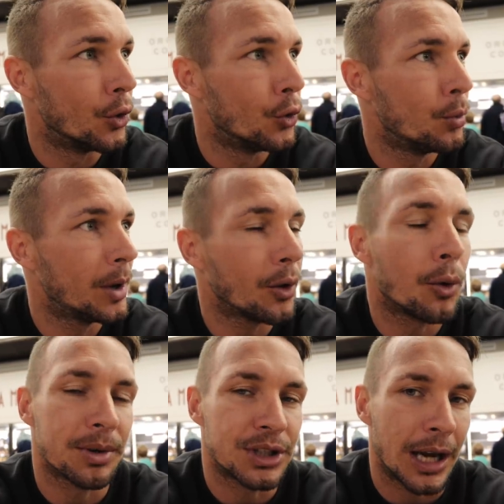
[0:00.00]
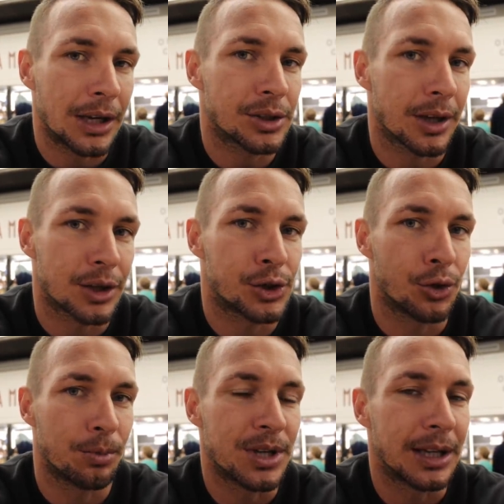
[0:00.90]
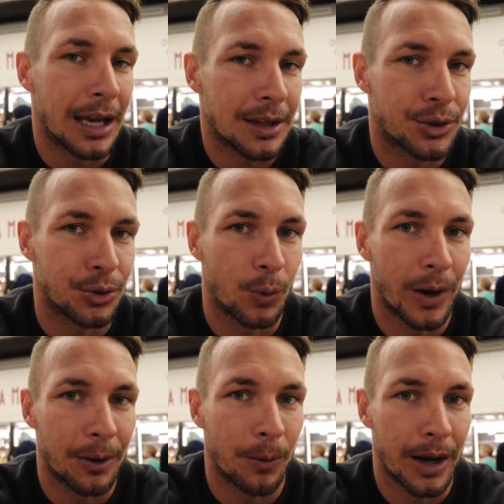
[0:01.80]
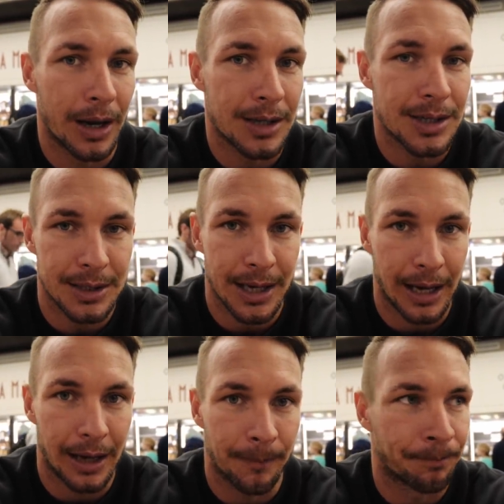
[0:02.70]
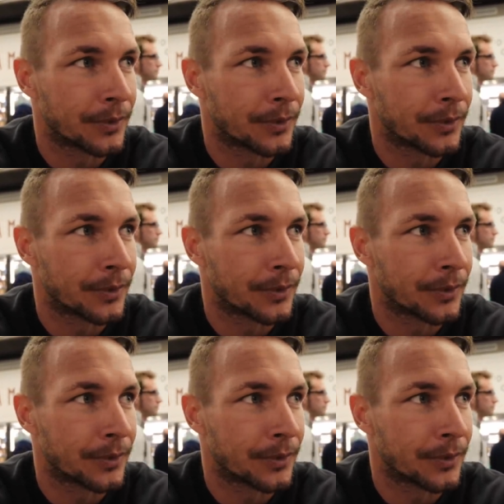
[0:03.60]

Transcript: Uber or potentially the tube to get to where we are staying.